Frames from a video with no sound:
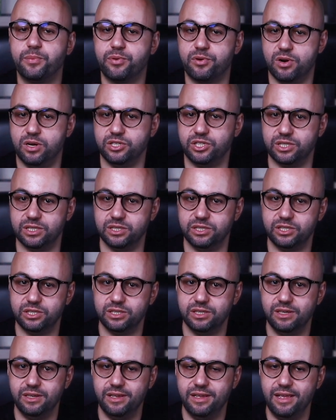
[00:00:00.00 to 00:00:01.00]
process
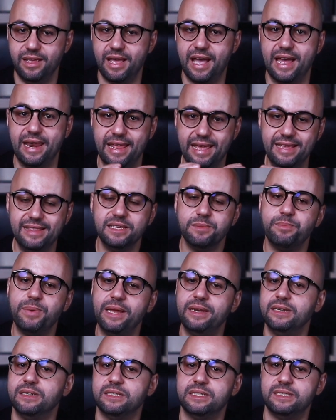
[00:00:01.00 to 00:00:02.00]
and
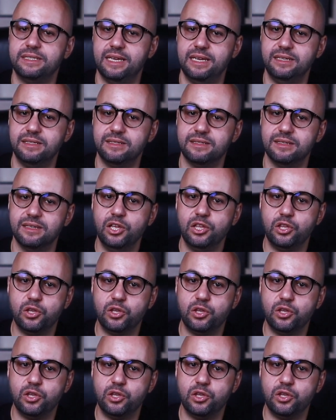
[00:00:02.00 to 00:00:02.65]
independent states.